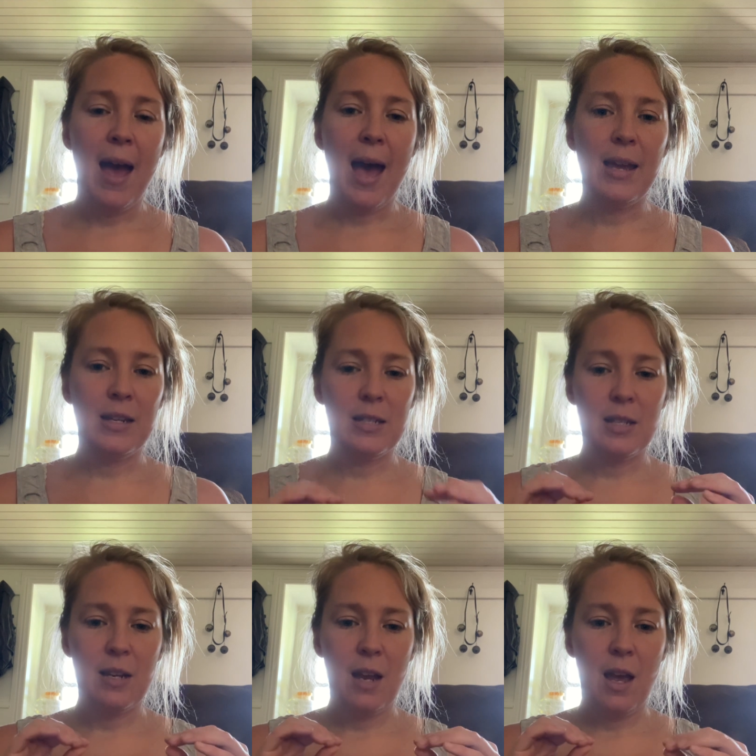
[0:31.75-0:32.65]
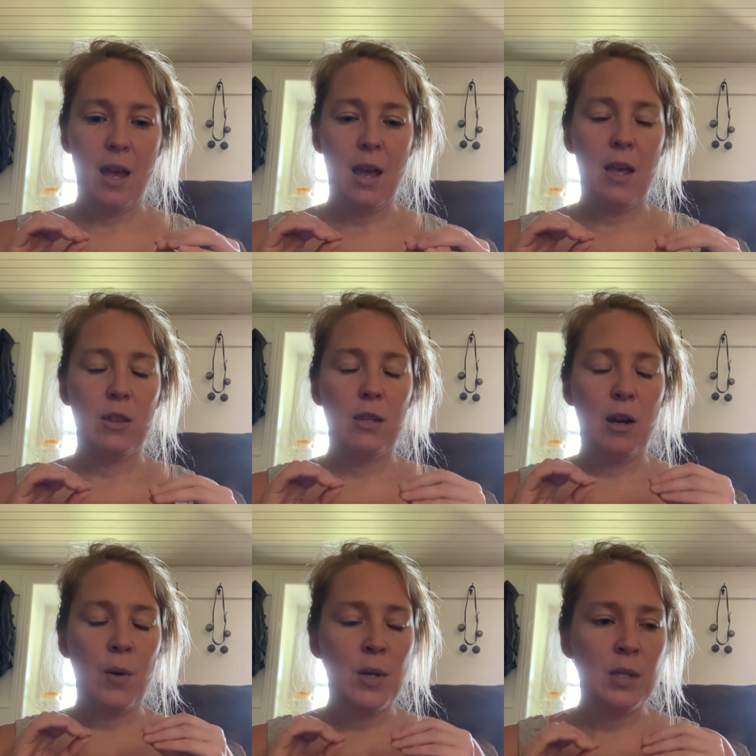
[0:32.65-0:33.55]
and
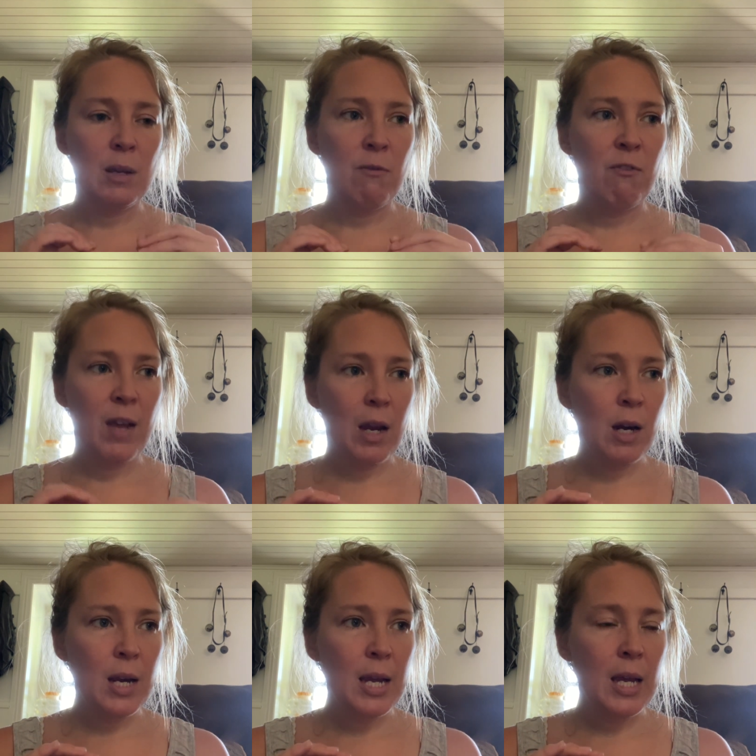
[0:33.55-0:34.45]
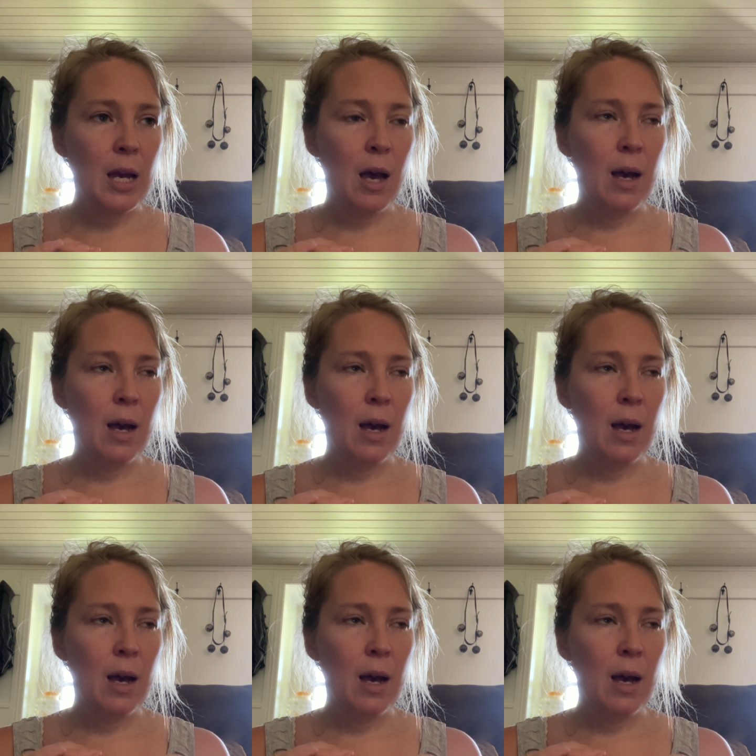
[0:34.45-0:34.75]
there were some very